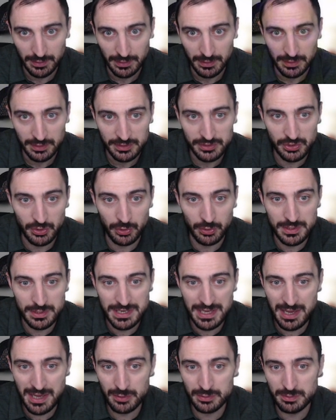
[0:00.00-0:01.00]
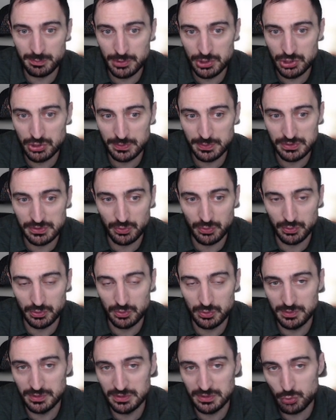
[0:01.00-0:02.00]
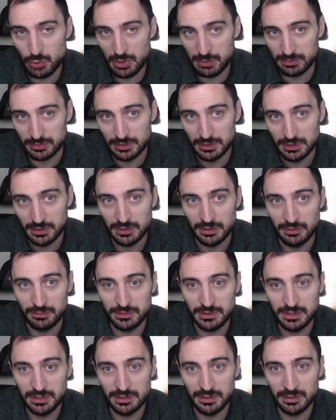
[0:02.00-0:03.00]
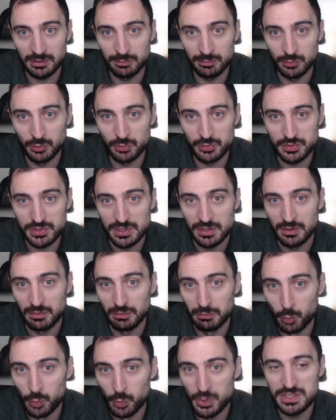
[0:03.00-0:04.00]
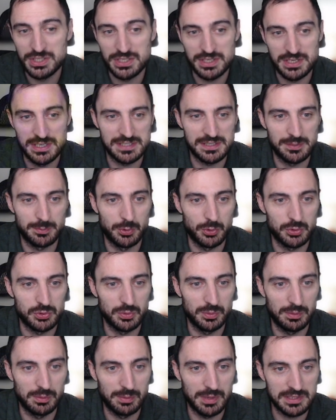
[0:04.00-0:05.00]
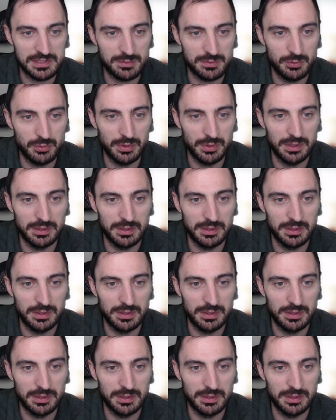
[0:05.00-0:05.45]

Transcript: So now the bishop is going to be in trouble if king moves, which is supposed to be best move here.